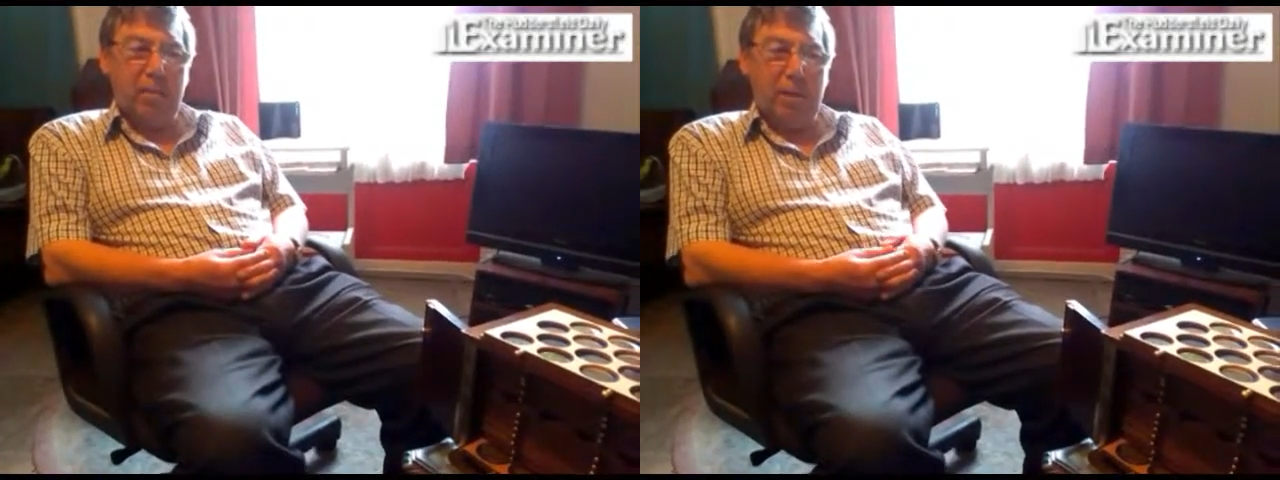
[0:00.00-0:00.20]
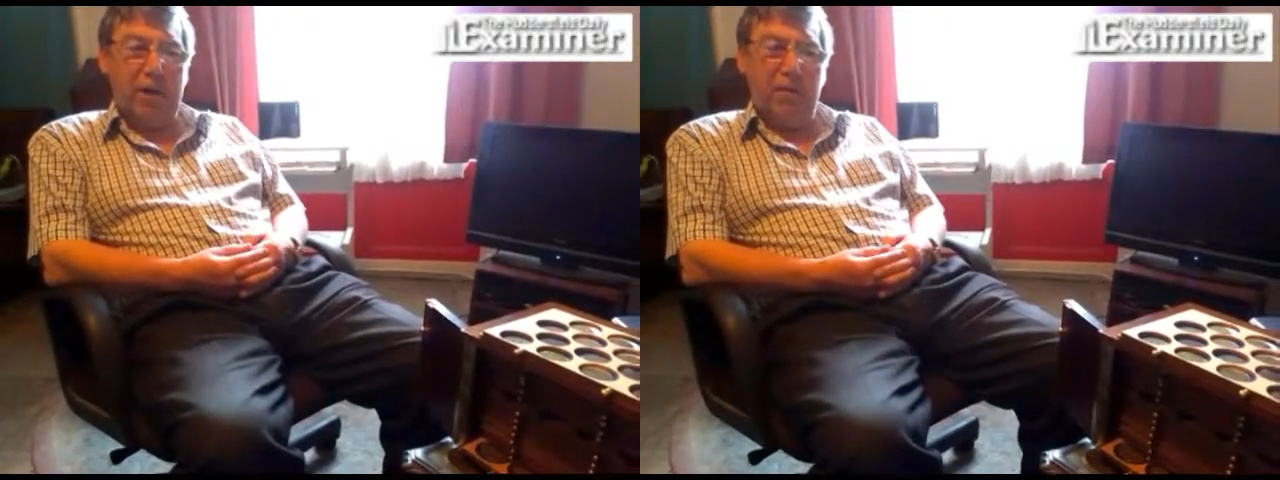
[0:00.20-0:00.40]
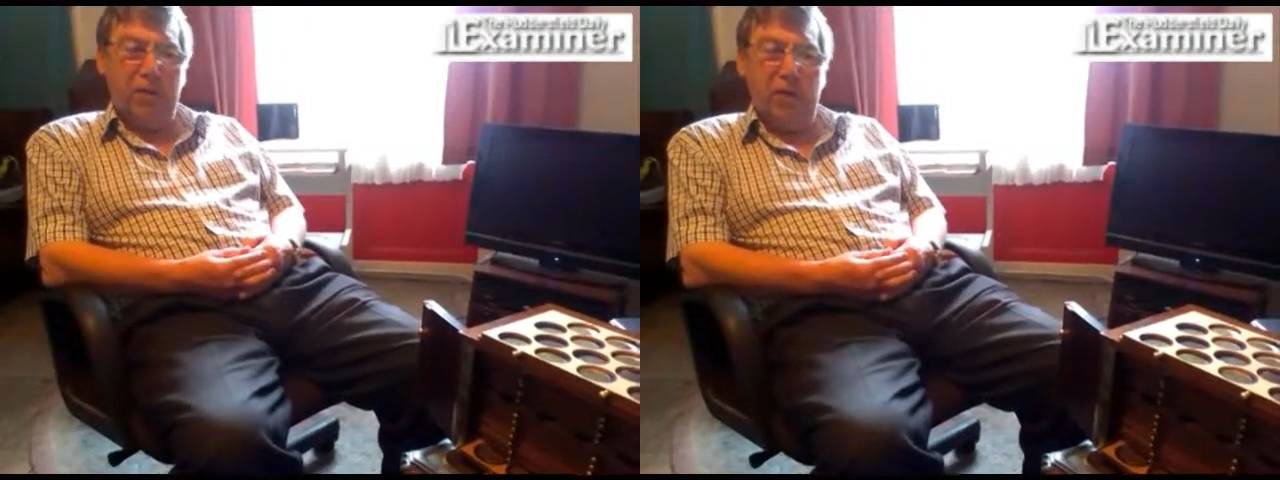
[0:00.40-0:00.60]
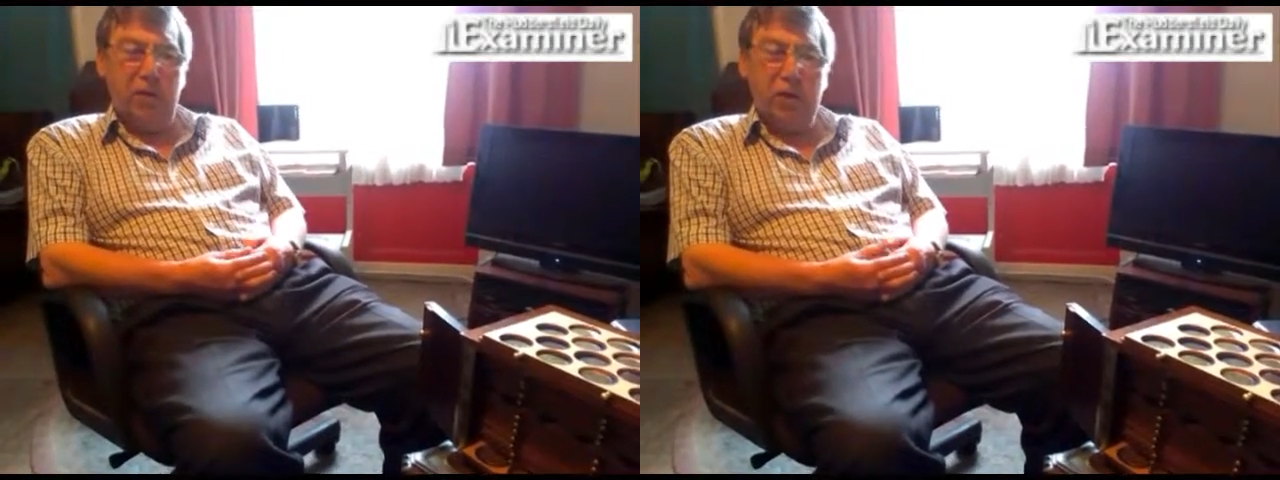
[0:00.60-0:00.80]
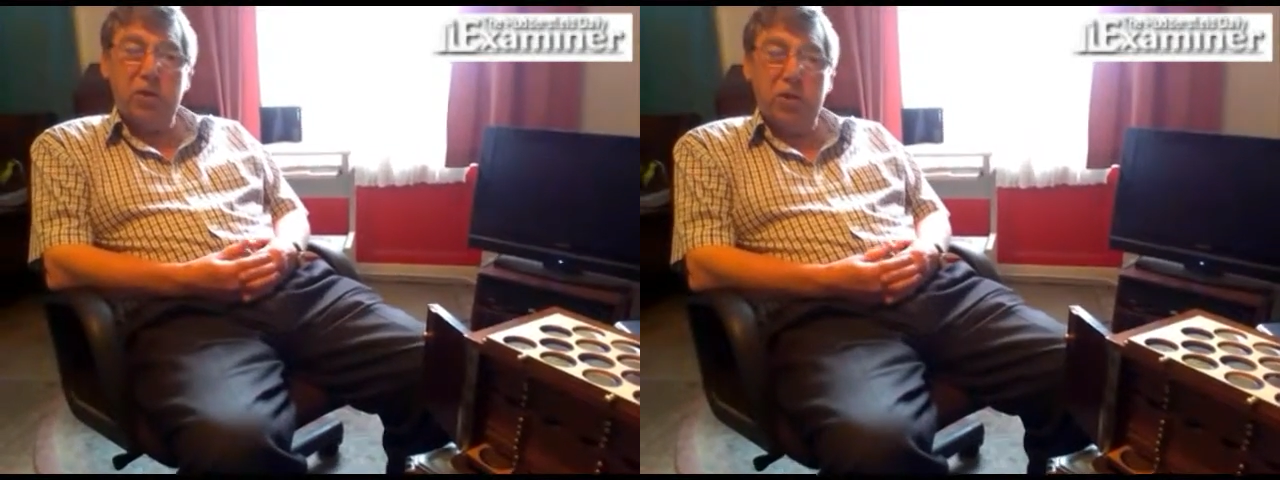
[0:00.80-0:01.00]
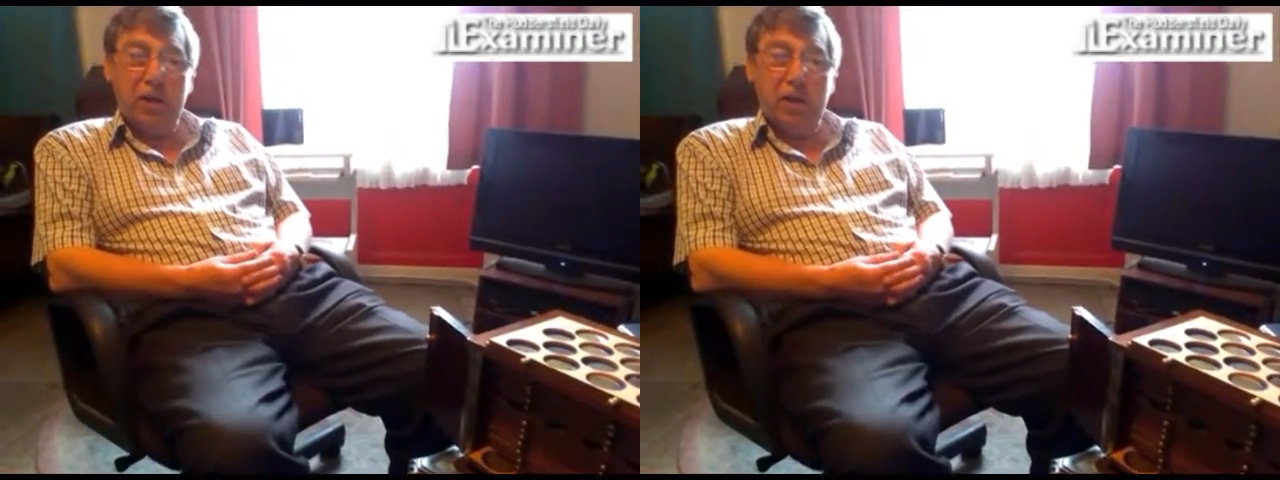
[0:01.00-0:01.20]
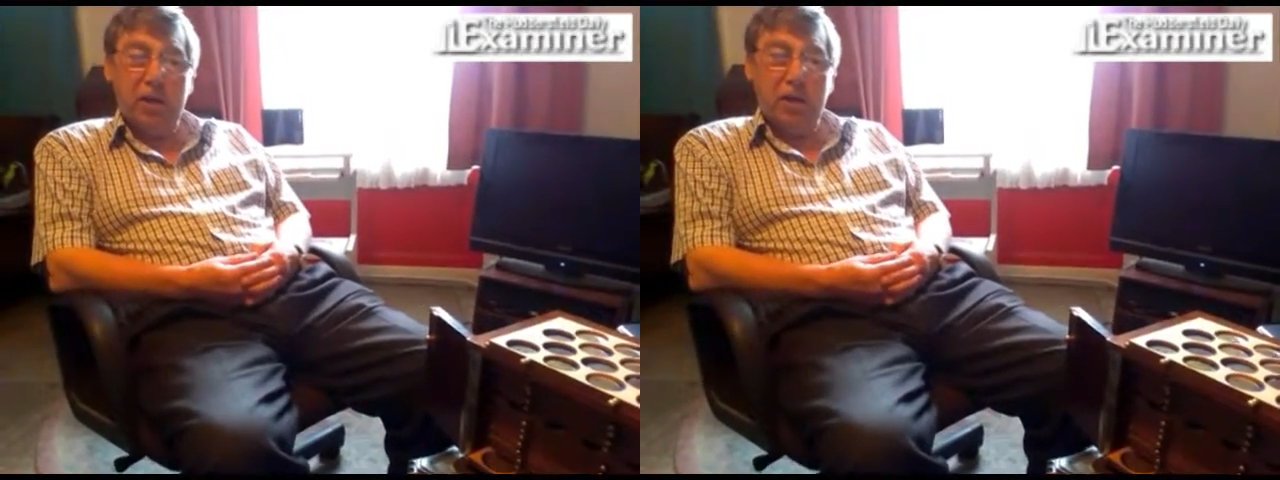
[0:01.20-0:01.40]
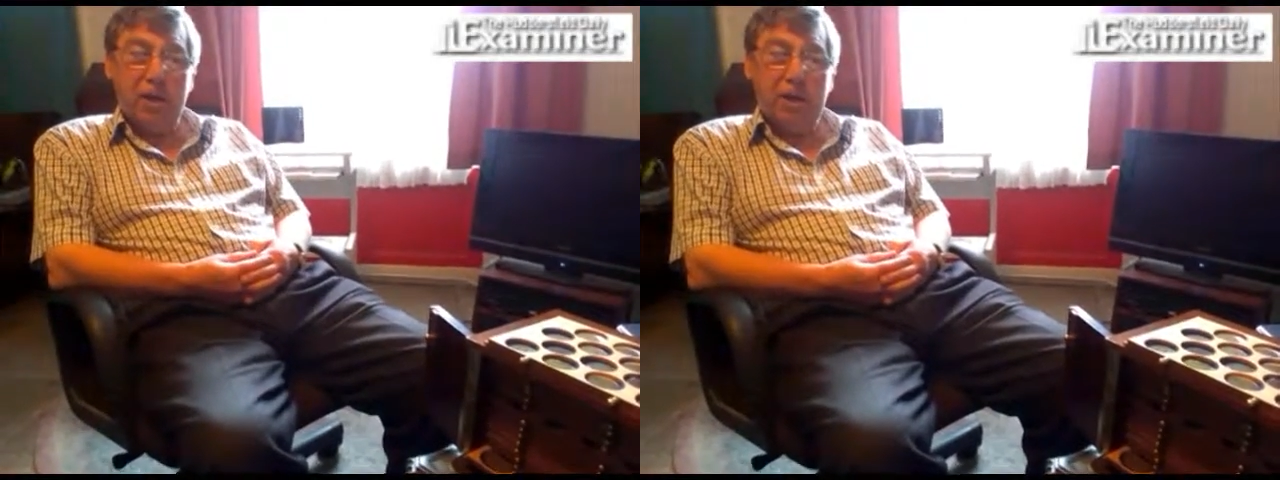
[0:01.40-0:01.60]
a bit of interest,
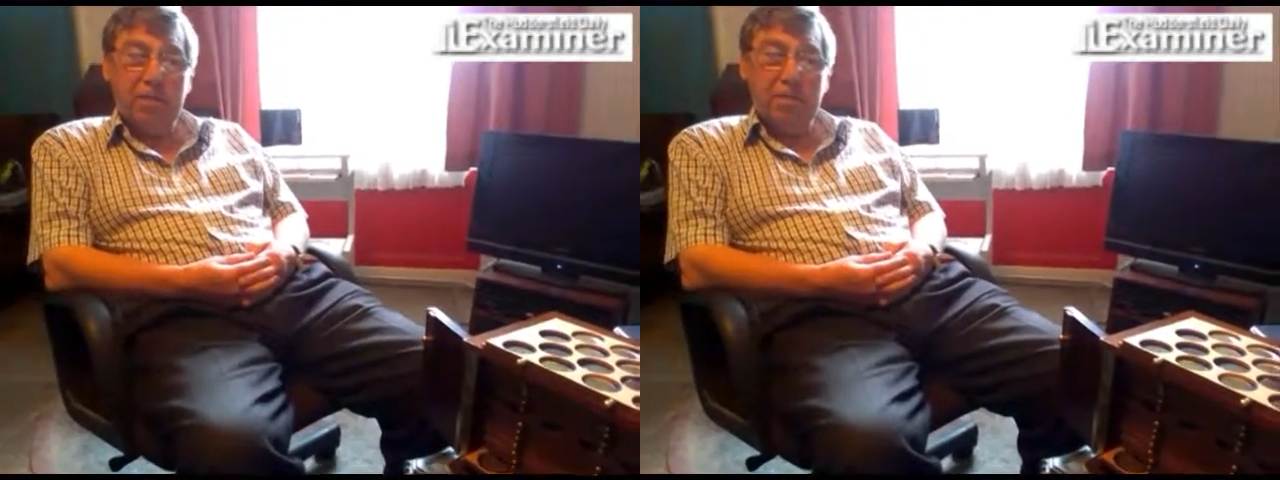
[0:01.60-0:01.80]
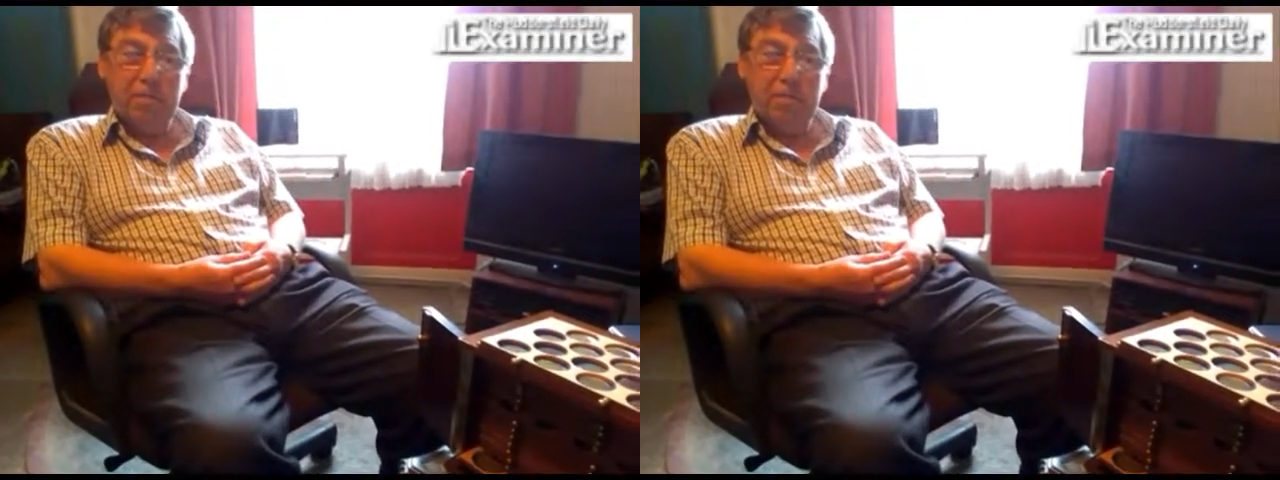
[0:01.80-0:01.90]
and the